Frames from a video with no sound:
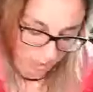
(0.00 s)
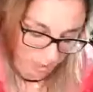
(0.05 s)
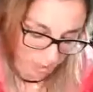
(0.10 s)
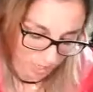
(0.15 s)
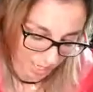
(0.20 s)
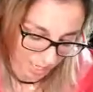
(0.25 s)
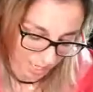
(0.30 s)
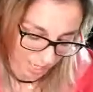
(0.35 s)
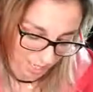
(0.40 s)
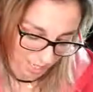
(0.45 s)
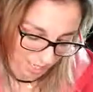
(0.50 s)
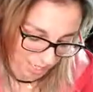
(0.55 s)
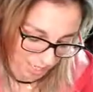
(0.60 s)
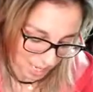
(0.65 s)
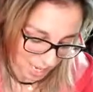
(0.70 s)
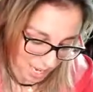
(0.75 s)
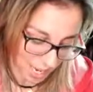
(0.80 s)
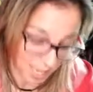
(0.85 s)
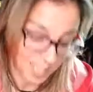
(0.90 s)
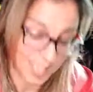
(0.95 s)
like,
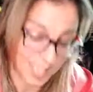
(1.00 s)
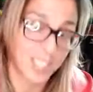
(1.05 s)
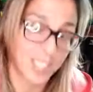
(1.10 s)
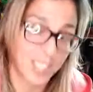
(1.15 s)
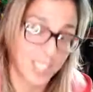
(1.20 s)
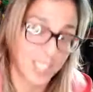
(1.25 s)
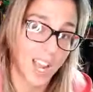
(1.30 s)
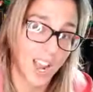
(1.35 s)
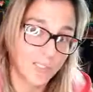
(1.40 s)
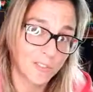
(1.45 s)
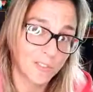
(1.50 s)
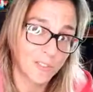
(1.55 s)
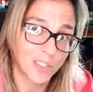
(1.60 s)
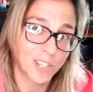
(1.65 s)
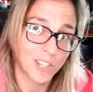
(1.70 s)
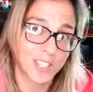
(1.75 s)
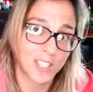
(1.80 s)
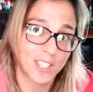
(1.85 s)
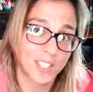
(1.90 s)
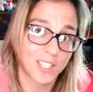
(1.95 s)
and it's hard for
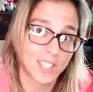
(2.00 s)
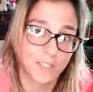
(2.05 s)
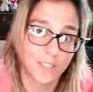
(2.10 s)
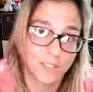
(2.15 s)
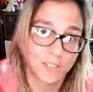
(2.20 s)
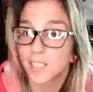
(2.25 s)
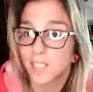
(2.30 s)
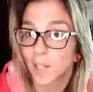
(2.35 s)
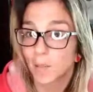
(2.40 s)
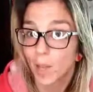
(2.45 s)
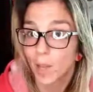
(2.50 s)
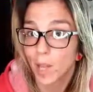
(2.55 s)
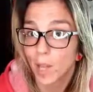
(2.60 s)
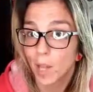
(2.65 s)
us to face them.